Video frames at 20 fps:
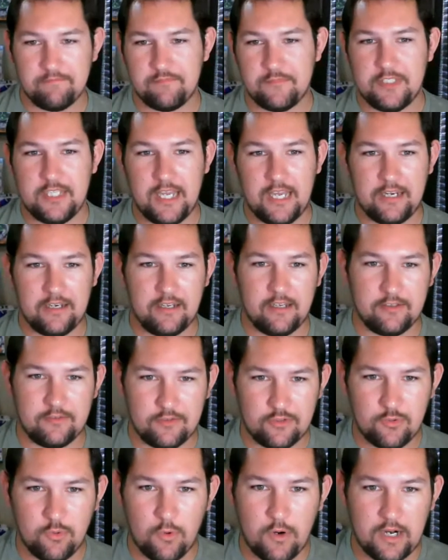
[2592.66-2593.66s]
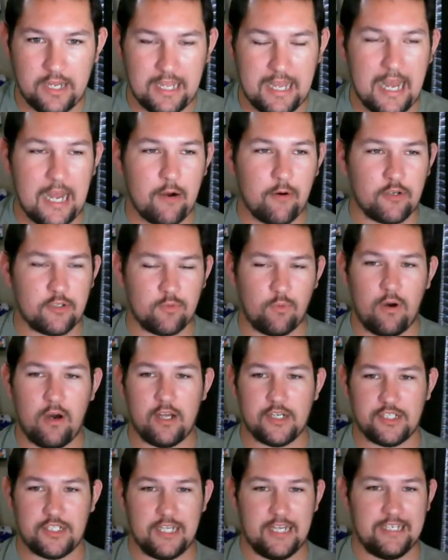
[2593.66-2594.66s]
10 to 20 hours
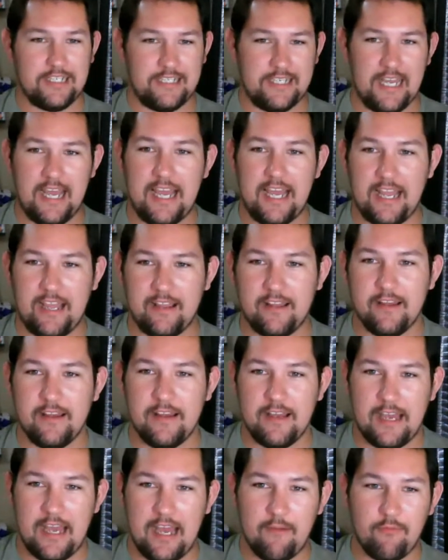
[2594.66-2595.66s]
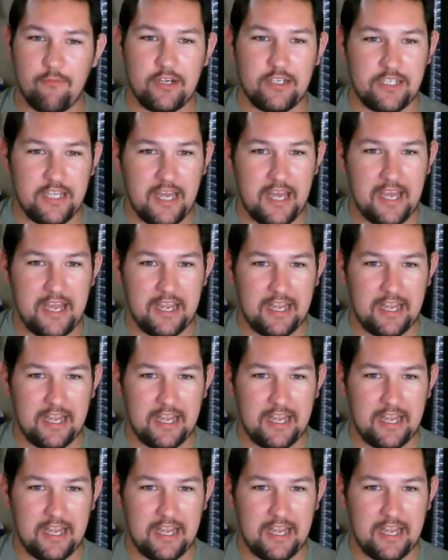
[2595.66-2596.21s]
watched a day every day.